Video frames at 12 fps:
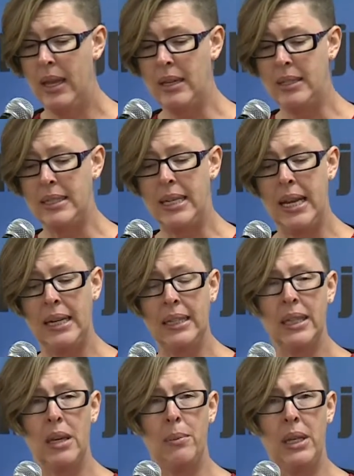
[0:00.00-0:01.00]
and
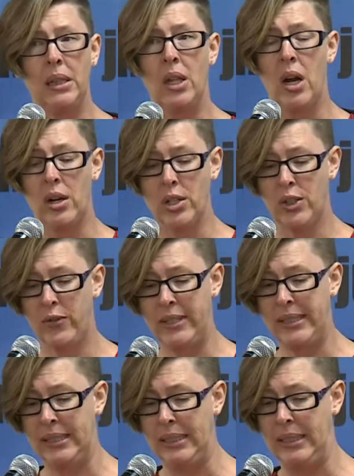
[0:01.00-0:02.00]
detaining them in large
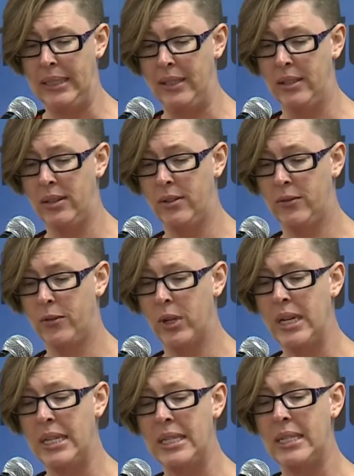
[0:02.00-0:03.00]
facilities for
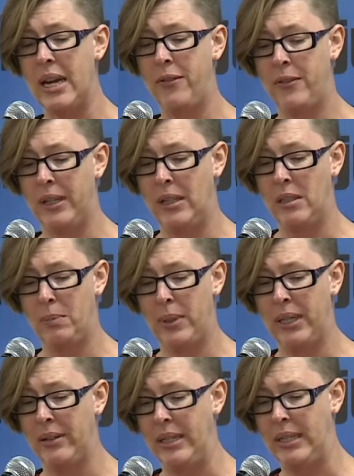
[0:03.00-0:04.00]
indefinite
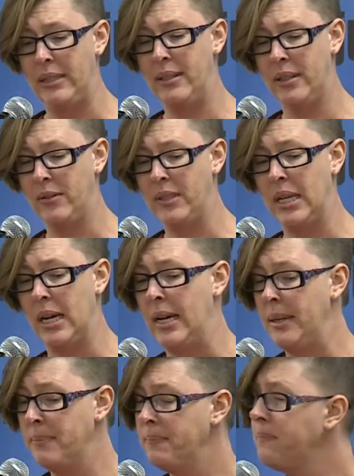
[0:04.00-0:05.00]
periods of time.